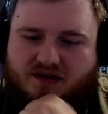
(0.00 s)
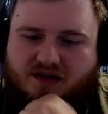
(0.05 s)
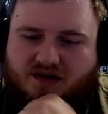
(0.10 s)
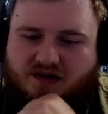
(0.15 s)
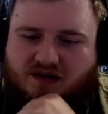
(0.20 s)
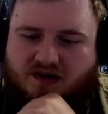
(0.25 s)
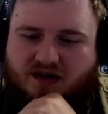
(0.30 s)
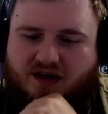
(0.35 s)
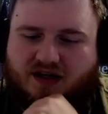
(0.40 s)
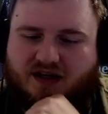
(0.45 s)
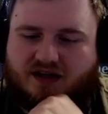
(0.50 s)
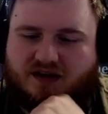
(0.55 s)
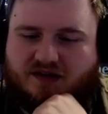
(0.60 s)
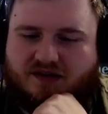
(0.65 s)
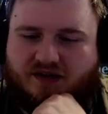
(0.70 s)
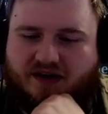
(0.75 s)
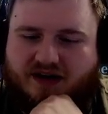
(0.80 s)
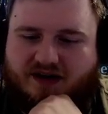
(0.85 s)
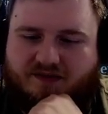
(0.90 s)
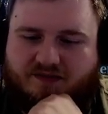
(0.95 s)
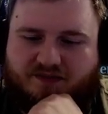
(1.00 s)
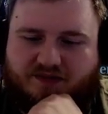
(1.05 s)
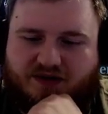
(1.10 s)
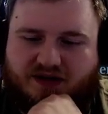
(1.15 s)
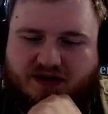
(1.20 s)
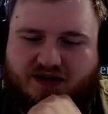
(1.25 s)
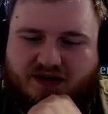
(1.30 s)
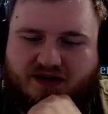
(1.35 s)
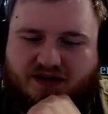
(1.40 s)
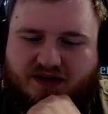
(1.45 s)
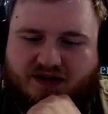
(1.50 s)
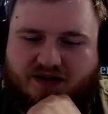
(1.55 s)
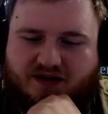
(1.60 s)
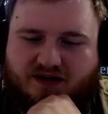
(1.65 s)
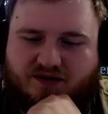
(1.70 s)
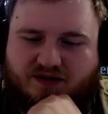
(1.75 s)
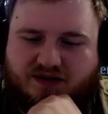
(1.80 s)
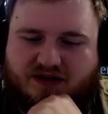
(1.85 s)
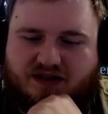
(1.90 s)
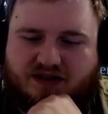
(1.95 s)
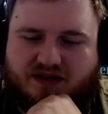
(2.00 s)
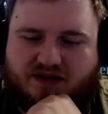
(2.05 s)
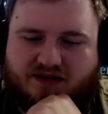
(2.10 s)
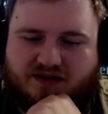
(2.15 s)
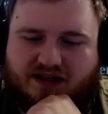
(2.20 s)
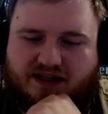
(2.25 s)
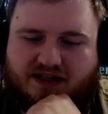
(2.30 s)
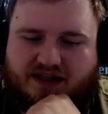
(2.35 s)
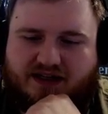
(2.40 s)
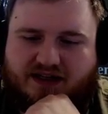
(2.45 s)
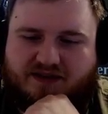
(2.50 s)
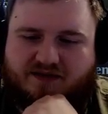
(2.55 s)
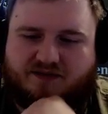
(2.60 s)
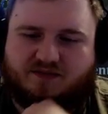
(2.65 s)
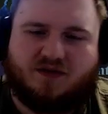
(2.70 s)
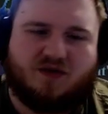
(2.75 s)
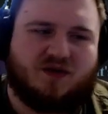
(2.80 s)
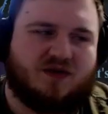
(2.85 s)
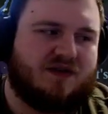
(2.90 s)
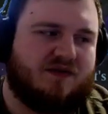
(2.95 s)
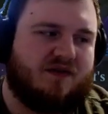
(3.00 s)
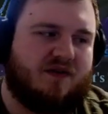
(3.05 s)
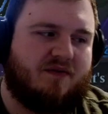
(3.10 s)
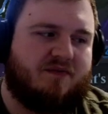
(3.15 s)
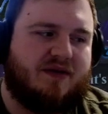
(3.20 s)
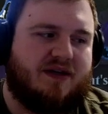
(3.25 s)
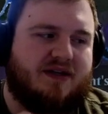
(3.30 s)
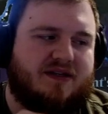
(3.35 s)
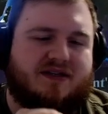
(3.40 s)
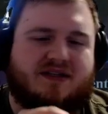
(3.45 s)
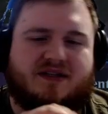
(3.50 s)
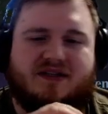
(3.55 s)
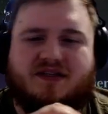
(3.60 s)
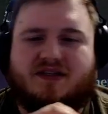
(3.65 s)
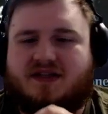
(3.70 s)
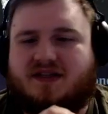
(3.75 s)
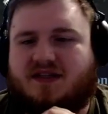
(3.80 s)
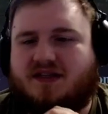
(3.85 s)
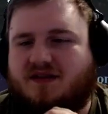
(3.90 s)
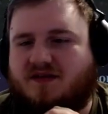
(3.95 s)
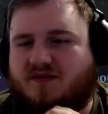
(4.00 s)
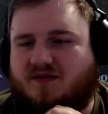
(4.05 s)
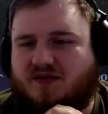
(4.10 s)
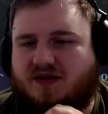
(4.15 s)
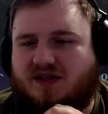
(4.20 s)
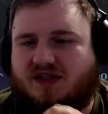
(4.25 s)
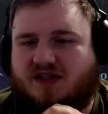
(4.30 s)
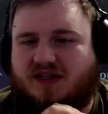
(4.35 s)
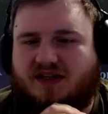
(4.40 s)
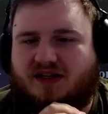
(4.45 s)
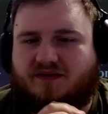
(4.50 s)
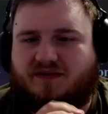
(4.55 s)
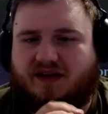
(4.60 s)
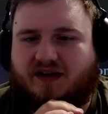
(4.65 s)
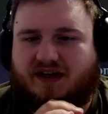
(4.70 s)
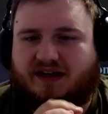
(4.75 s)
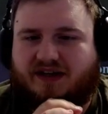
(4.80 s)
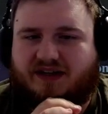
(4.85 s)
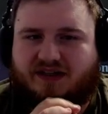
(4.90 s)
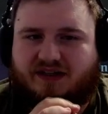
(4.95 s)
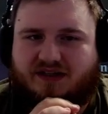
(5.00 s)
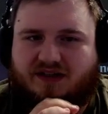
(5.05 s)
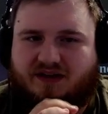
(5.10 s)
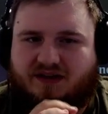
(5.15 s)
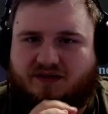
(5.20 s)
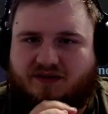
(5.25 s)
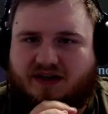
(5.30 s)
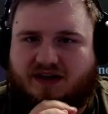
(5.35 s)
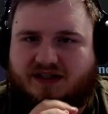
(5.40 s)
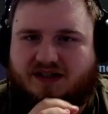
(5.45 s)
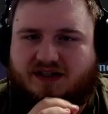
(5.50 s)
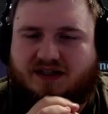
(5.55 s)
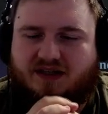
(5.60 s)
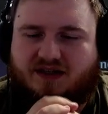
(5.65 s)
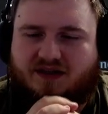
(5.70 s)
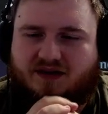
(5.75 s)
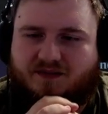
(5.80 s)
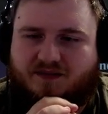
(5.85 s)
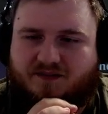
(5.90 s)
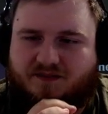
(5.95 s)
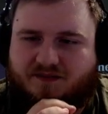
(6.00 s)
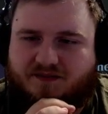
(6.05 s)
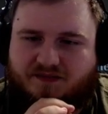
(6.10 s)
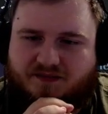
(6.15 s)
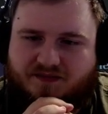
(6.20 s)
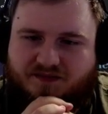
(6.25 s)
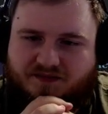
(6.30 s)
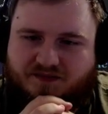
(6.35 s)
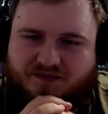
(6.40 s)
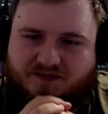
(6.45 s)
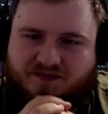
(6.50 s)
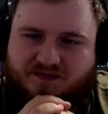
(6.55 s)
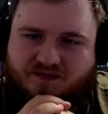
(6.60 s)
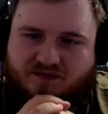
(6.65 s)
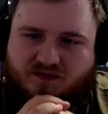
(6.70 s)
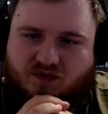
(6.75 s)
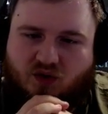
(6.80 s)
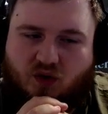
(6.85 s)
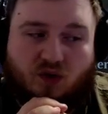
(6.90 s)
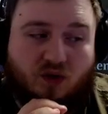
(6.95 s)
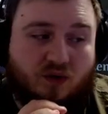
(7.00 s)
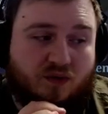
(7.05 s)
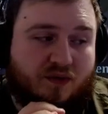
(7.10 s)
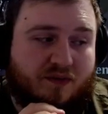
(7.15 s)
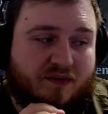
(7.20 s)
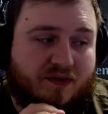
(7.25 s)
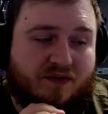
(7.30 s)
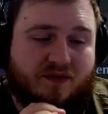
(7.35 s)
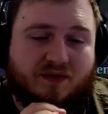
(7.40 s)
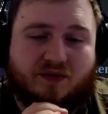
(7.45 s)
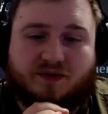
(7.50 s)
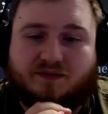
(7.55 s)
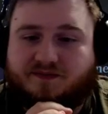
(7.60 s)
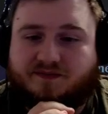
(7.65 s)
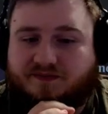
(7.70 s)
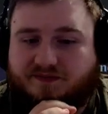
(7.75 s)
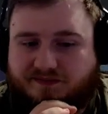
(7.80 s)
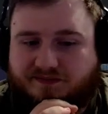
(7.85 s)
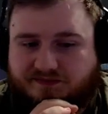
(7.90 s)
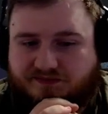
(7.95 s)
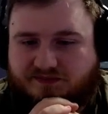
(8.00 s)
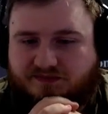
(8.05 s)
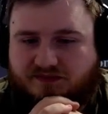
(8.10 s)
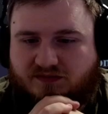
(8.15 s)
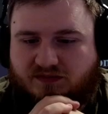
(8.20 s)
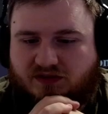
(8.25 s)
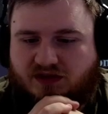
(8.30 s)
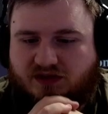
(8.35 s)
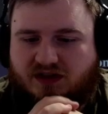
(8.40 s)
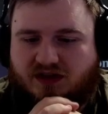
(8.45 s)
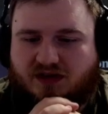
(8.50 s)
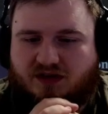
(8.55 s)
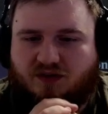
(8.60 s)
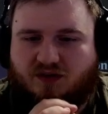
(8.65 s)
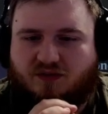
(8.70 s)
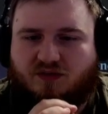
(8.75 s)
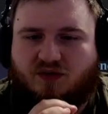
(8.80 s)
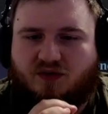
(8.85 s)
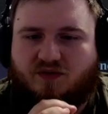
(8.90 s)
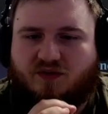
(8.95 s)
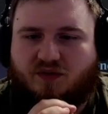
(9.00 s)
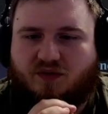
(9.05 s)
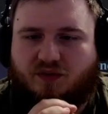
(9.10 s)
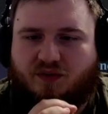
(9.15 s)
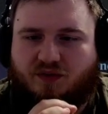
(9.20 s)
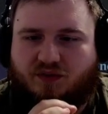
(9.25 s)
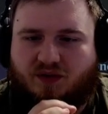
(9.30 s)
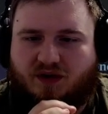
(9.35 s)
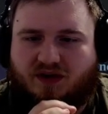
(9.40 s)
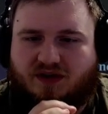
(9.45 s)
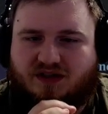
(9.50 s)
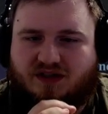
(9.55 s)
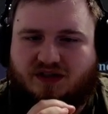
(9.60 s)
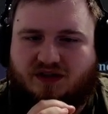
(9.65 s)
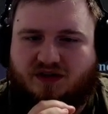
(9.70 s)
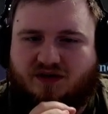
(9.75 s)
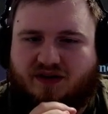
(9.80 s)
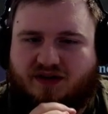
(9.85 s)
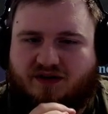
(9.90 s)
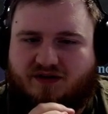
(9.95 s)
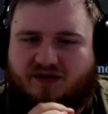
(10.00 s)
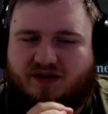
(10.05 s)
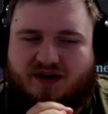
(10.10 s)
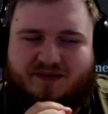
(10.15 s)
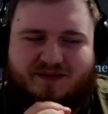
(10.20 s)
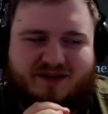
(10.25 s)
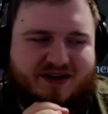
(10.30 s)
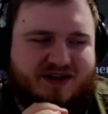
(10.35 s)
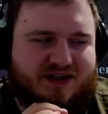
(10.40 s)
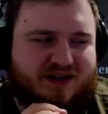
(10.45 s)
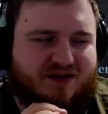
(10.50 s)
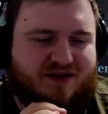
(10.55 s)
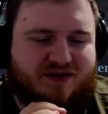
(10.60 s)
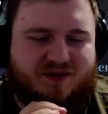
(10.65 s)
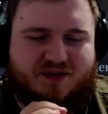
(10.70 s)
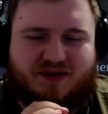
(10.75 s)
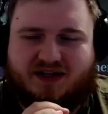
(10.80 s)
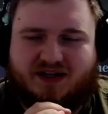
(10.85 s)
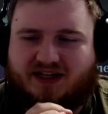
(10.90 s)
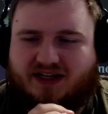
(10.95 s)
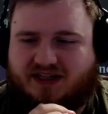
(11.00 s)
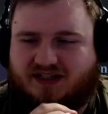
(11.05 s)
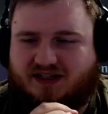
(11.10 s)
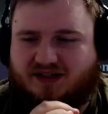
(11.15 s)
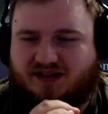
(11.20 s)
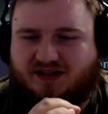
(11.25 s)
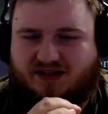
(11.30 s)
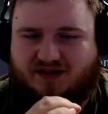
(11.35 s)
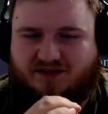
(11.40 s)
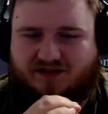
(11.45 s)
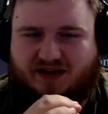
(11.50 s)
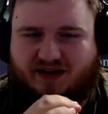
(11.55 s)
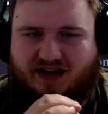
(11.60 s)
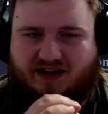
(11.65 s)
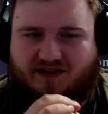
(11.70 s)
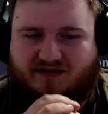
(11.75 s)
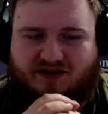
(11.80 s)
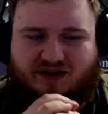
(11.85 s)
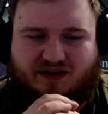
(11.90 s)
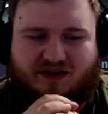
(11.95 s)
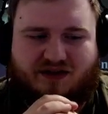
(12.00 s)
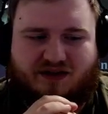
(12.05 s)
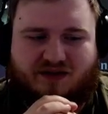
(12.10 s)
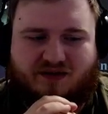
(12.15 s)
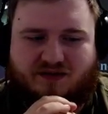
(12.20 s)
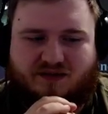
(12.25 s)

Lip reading: Not great, but we still have most of our pieces. We just need to find the rest. Or removal. Removal would work too. I don't know how many turns we're going to get to survive here, though.